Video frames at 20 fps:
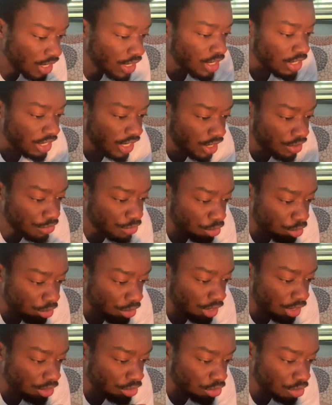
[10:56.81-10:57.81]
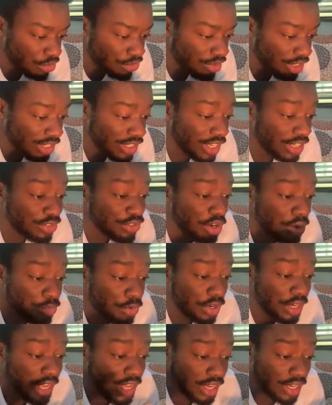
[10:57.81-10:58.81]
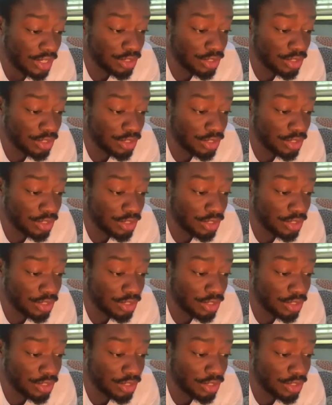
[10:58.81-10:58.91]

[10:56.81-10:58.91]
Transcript: typhoid, and stuff like that, you are more likely